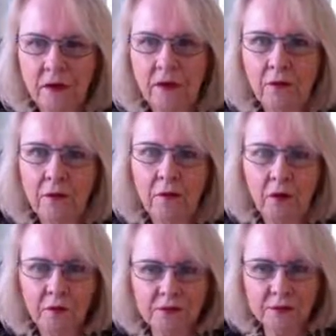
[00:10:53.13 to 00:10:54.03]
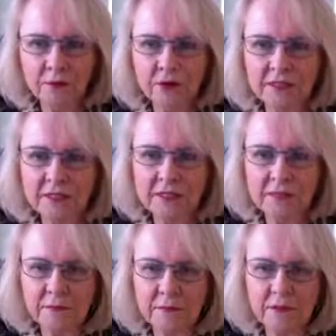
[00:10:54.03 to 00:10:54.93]
Knowing we're always in
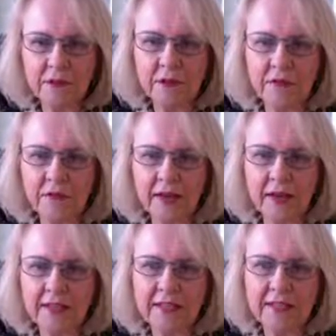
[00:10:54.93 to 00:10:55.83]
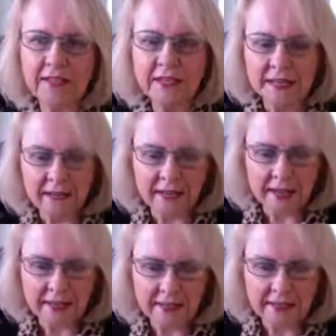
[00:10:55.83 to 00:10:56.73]
process, but owning the fact
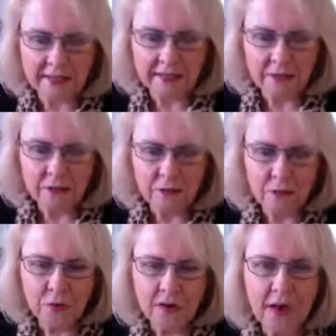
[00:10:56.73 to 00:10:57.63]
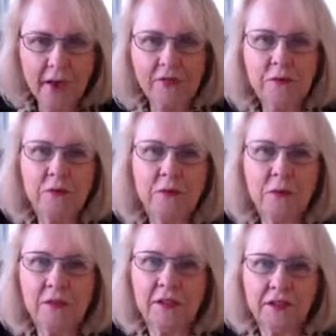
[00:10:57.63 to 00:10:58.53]
that we have to be
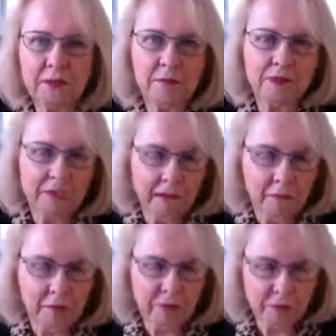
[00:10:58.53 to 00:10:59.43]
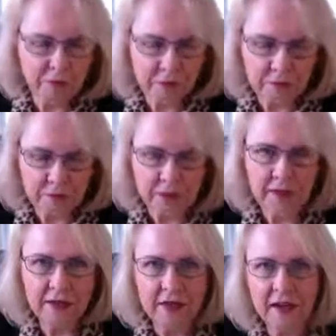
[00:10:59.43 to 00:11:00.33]
willing to be that mentor, to be
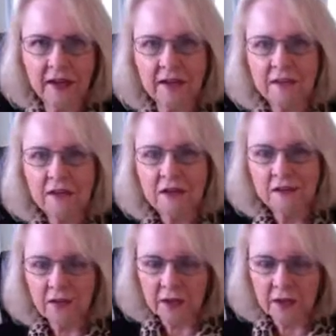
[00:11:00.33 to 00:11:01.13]
that guide for